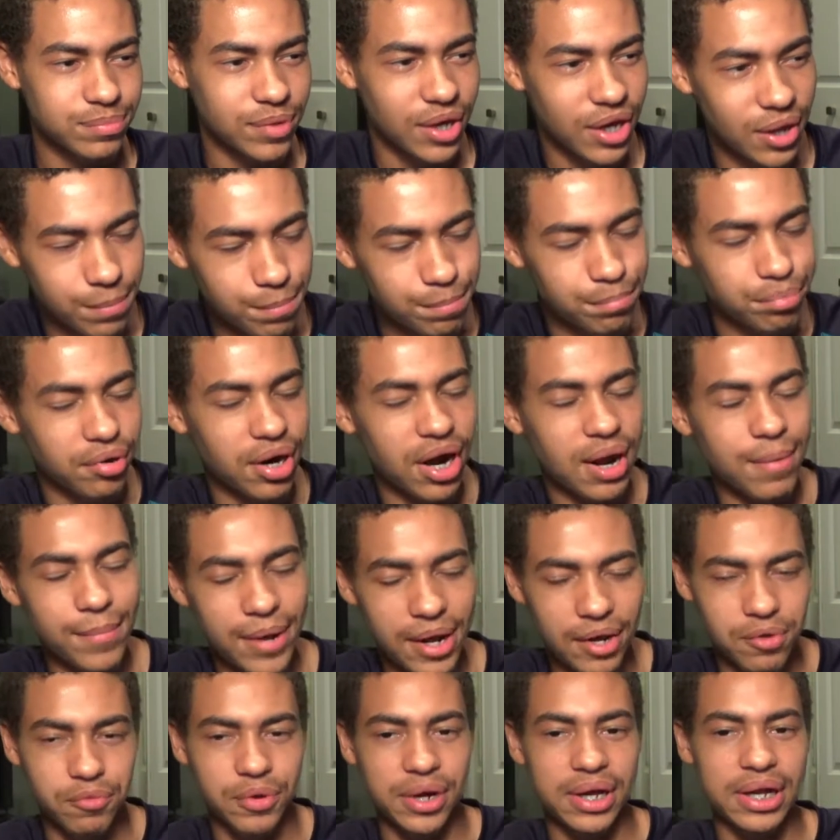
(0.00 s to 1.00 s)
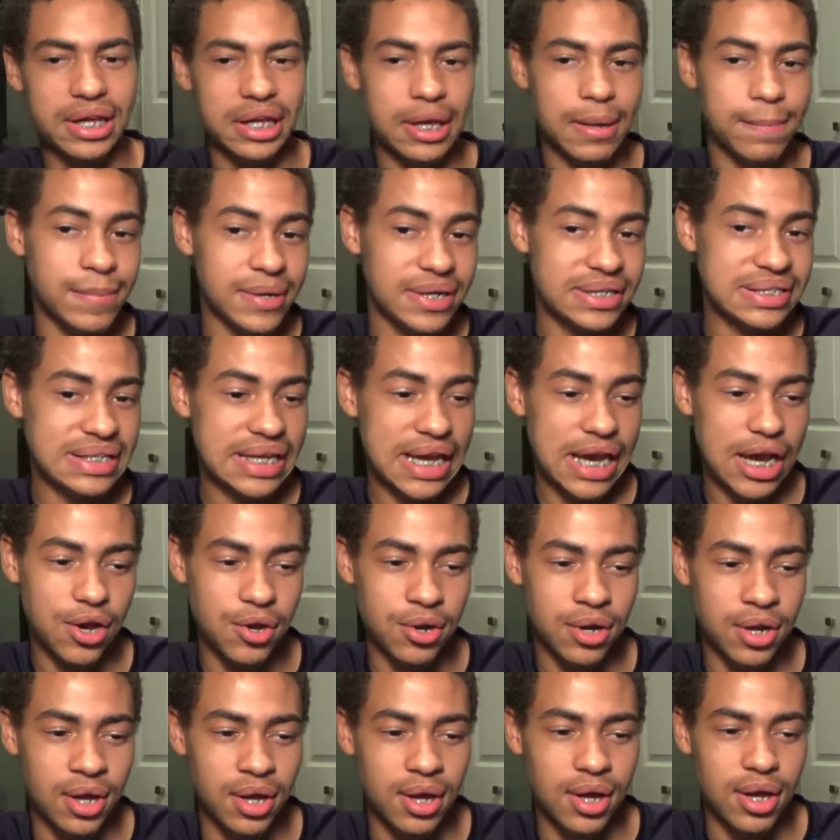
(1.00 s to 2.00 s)
It brought my rating a bit
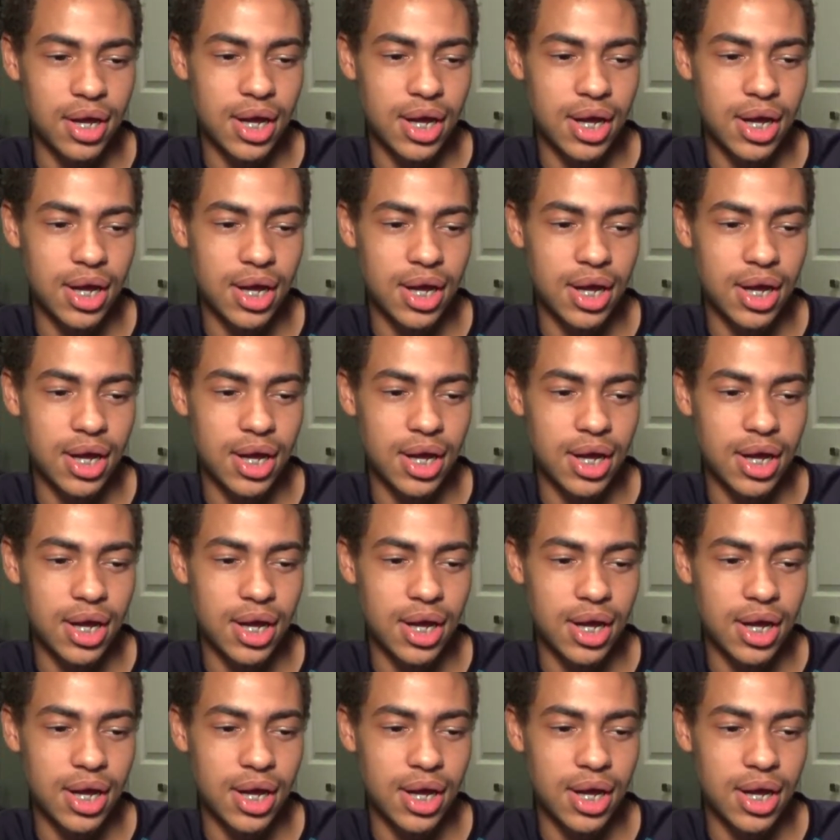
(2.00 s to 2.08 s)
down.